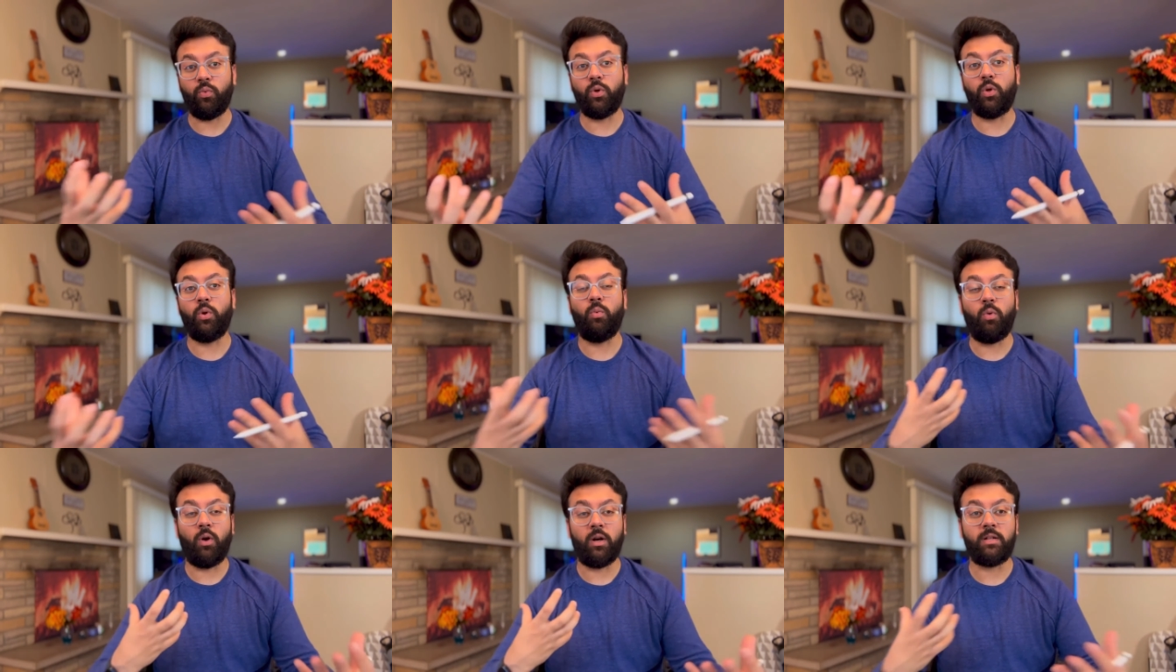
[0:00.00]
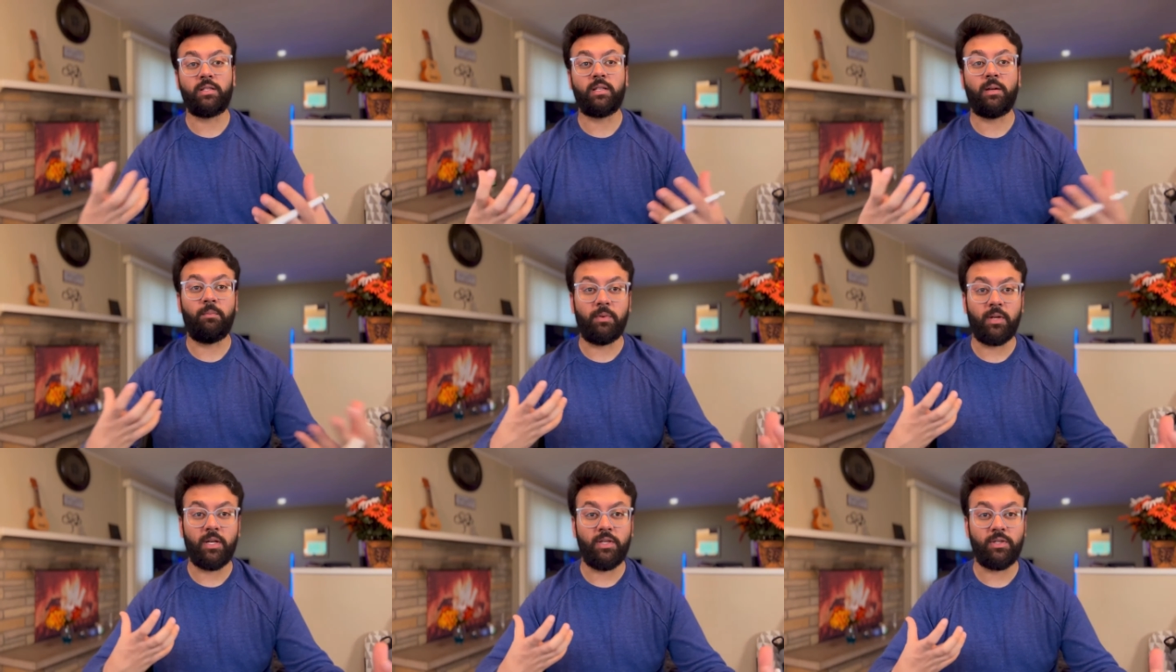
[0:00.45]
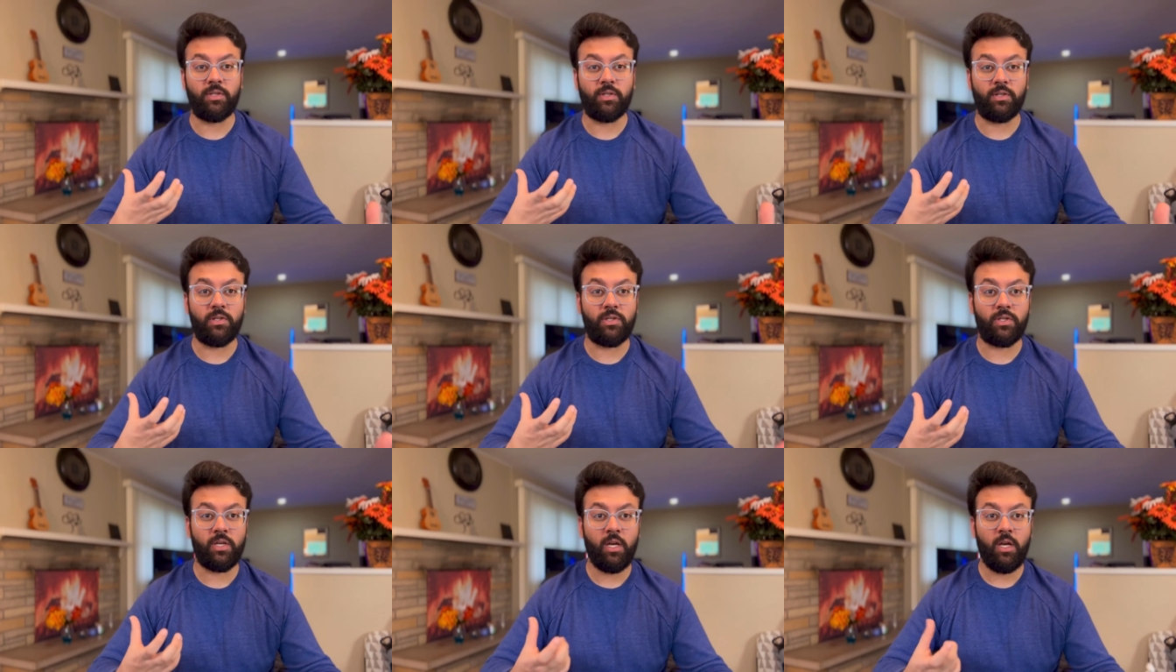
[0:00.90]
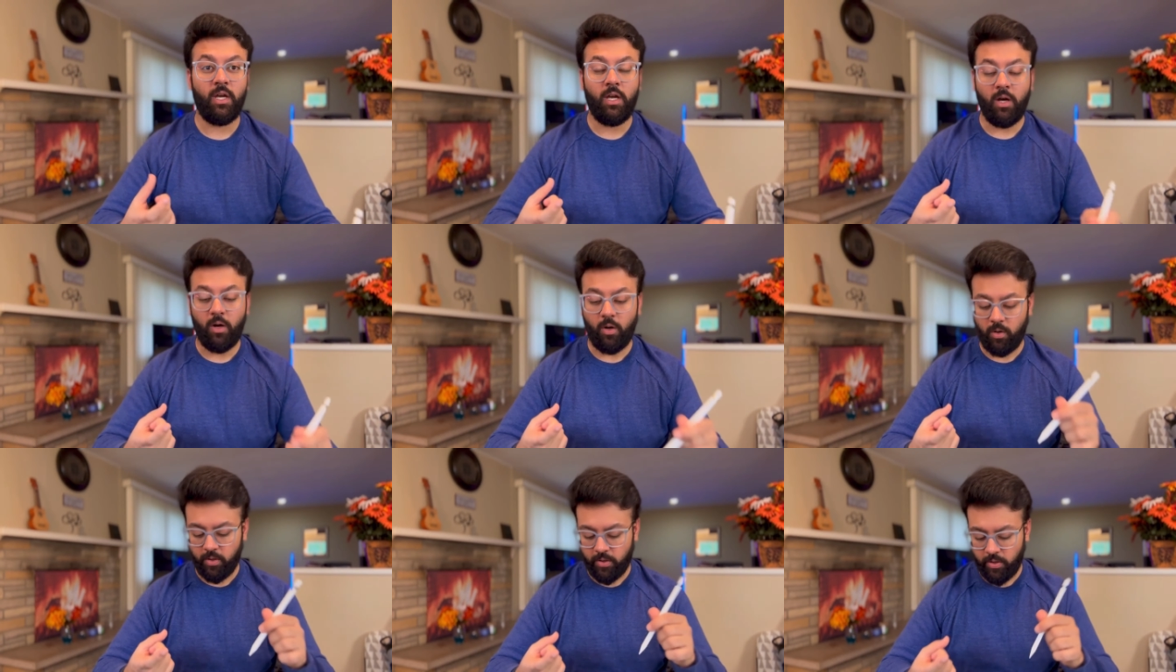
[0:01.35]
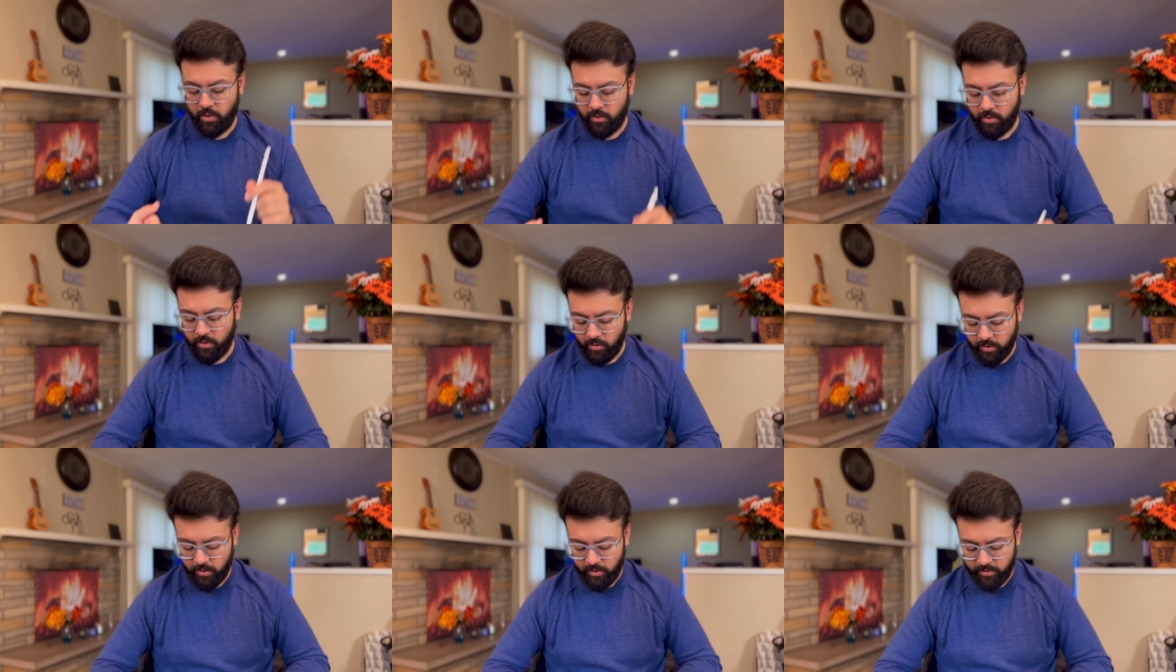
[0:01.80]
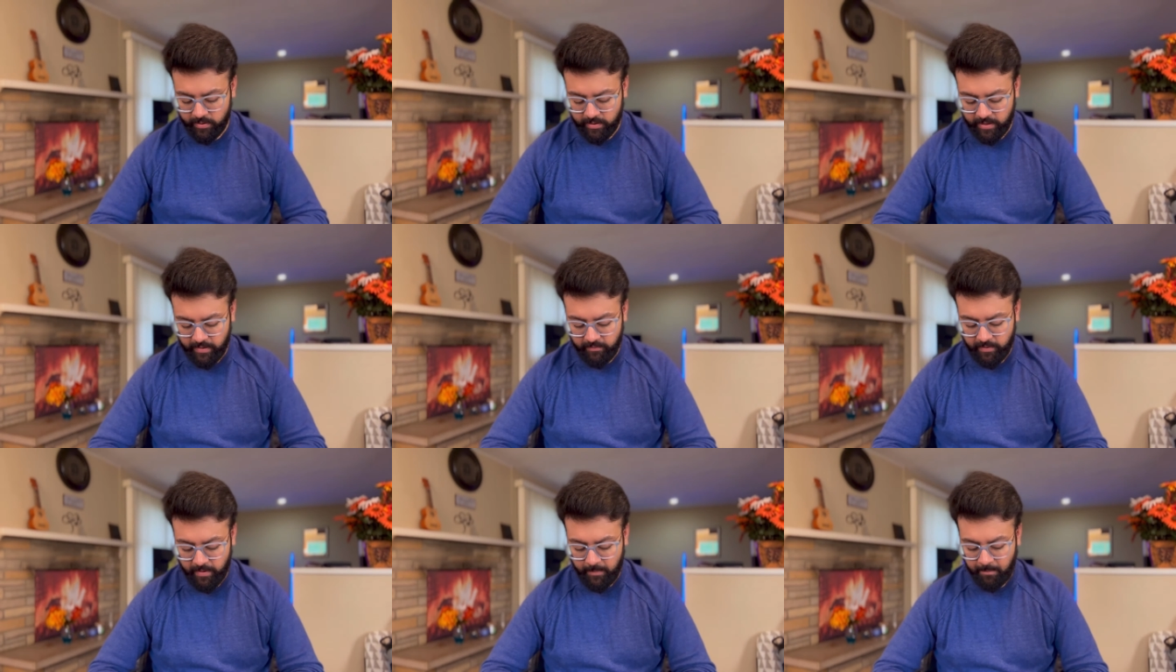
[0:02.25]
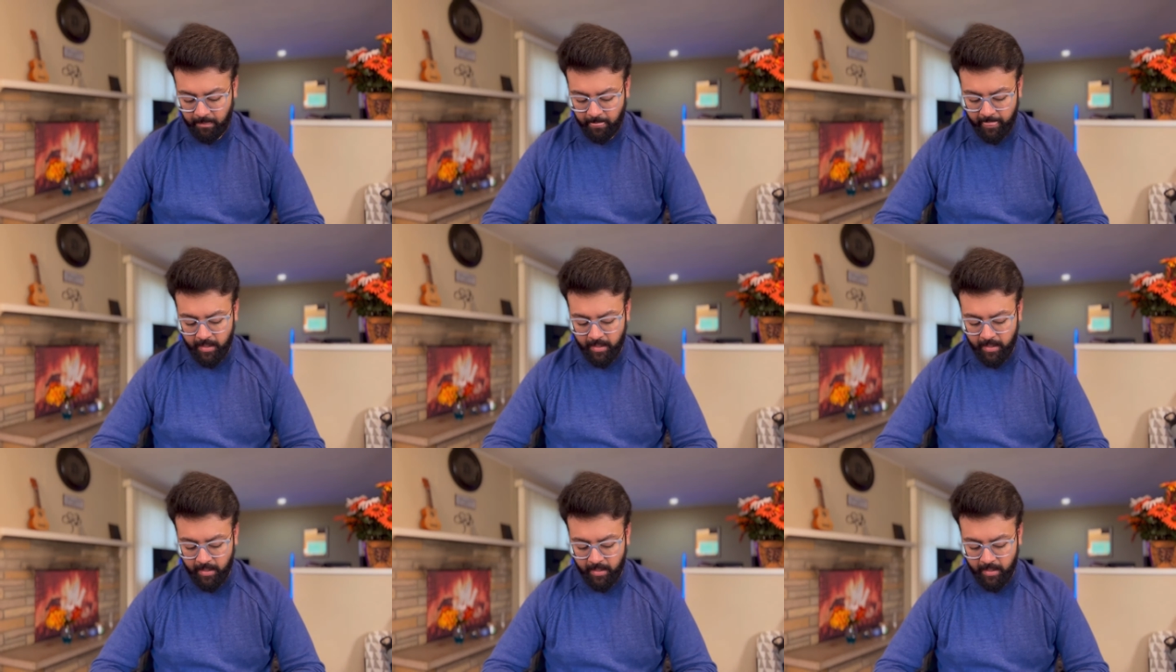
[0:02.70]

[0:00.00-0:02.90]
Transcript: want some research on your CV.